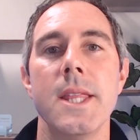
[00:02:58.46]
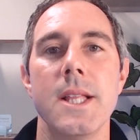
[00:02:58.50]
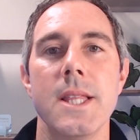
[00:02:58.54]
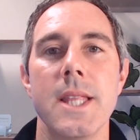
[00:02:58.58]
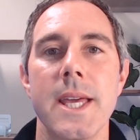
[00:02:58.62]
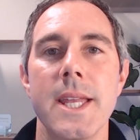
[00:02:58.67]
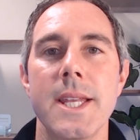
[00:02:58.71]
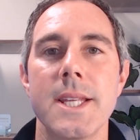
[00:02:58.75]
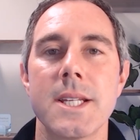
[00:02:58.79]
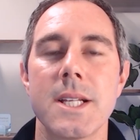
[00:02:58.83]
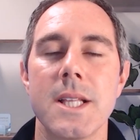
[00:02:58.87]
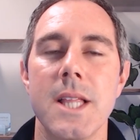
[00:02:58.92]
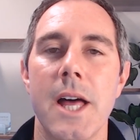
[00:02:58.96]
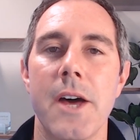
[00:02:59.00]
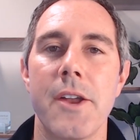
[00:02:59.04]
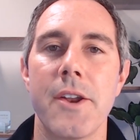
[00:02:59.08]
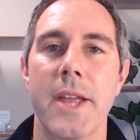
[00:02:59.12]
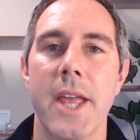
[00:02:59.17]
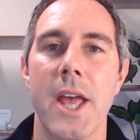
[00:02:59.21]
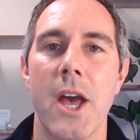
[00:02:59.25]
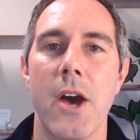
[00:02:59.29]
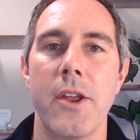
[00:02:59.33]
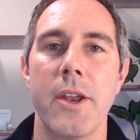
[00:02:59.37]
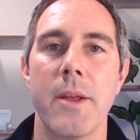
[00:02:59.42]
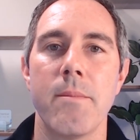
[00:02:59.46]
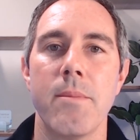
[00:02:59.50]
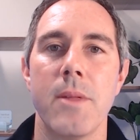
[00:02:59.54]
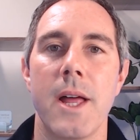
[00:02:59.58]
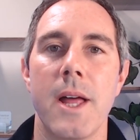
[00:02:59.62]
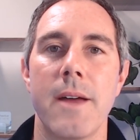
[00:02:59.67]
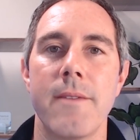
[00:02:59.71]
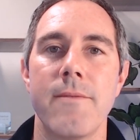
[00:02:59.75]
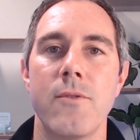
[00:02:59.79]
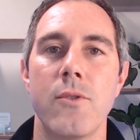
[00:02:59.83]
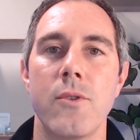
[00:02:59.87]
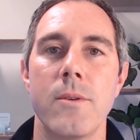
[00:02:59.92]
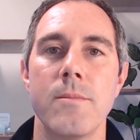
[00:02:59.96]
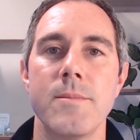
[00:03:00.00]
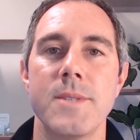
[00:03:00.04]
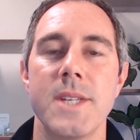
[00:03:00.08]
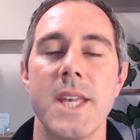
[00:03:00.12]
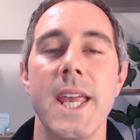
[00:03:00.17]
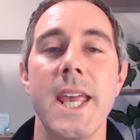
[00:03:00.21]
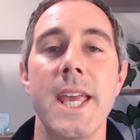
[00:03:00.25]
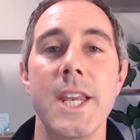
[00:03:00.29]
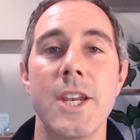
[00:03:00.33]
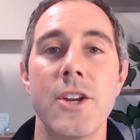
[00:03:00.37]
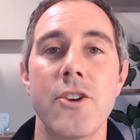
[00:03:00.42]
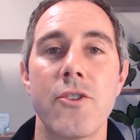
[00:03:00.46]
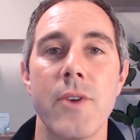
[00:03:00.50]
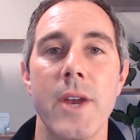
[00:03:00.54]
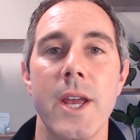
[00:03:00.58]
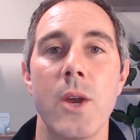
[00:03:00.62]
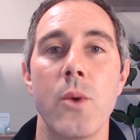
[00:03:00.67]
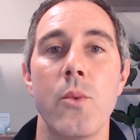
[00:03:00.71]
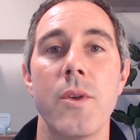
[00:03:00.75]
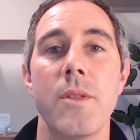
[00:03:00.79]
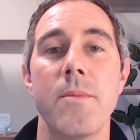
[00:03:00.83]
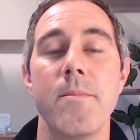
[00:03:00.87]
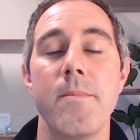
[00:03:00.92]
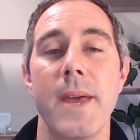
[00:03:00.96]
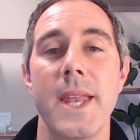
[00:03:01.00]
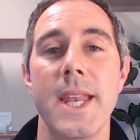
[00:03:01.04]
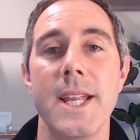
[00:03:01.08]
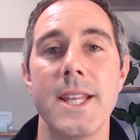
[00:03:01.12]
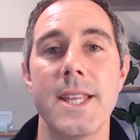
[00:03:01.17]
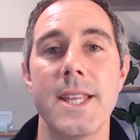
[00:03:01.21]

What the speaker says: the latest cloud accounting platforms integrate with many